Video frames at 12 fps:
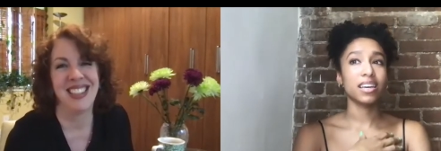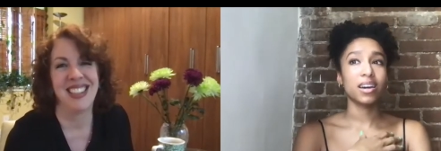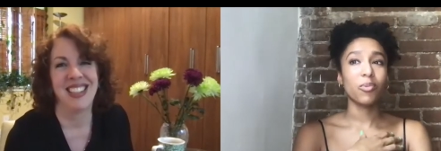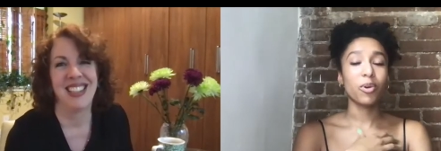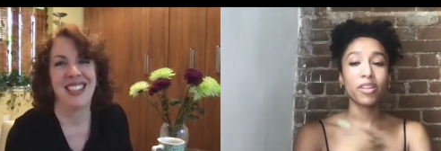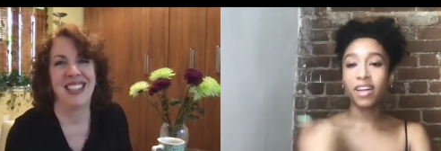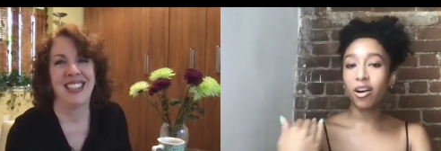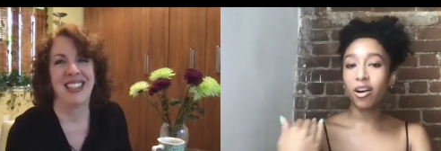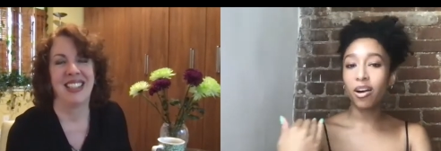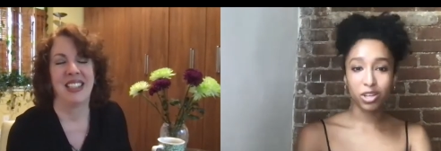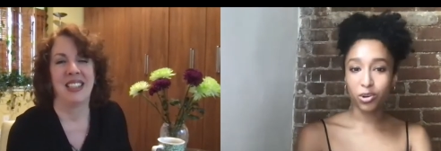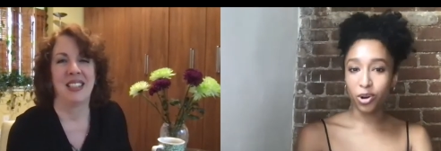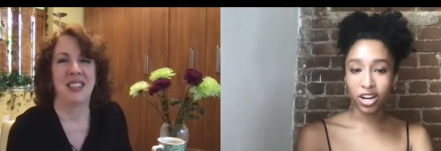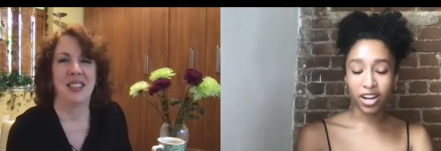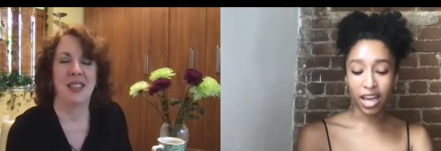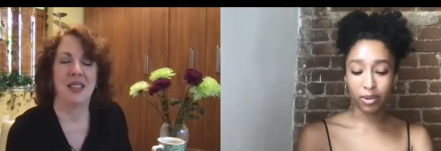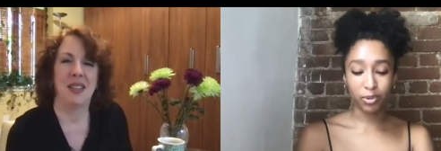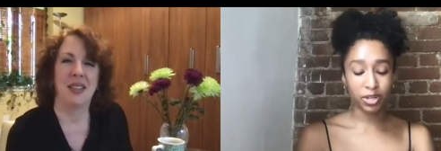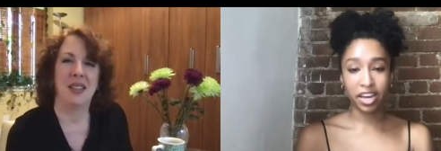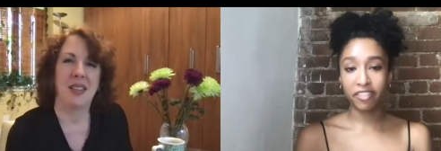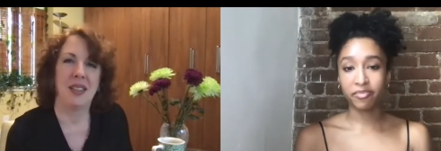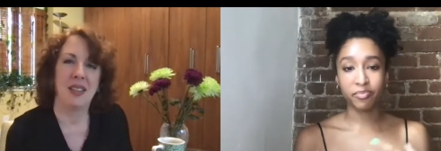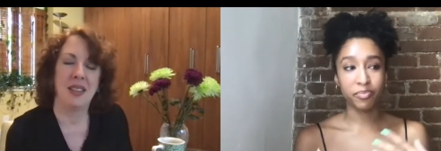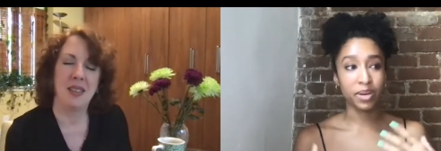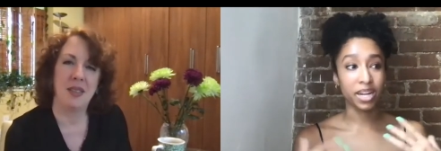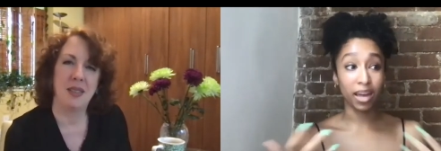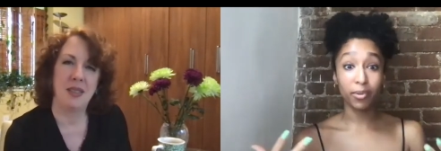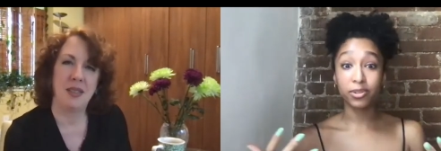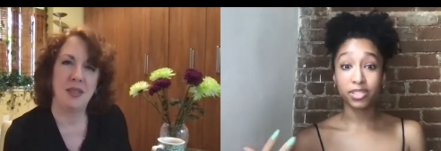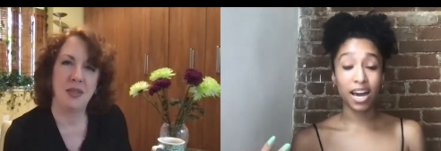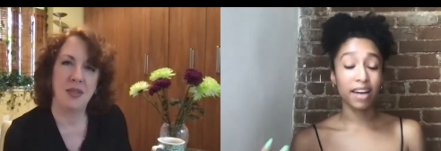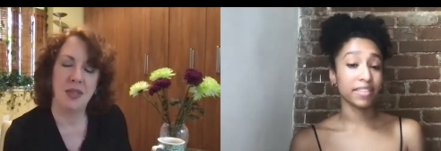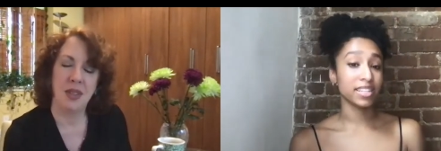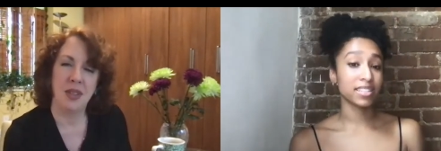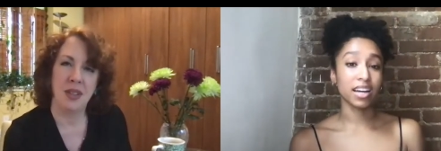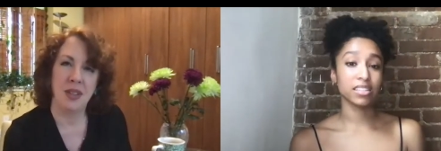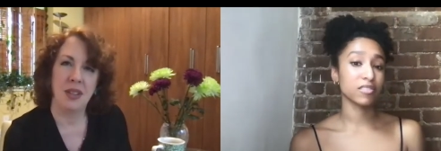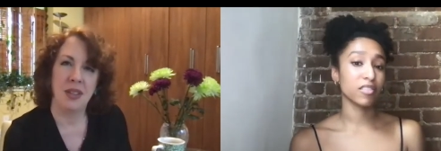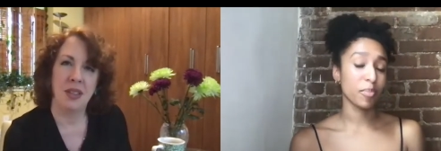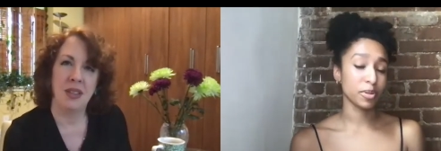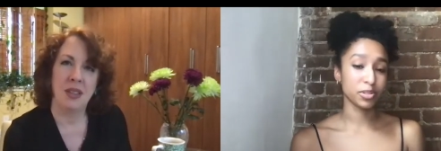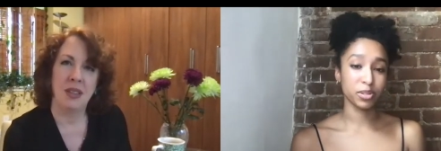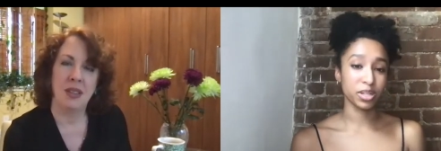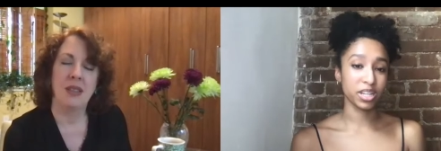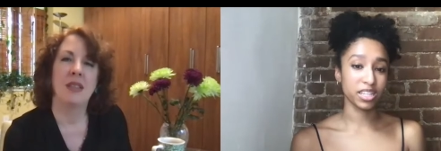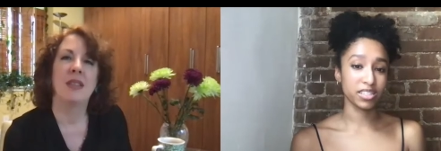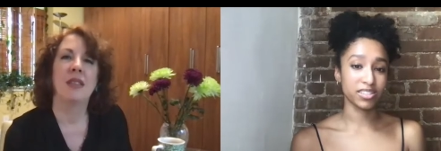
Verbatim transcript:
Speaker 1: without New York, I wouldn't have been able to have these kinds of opportunities.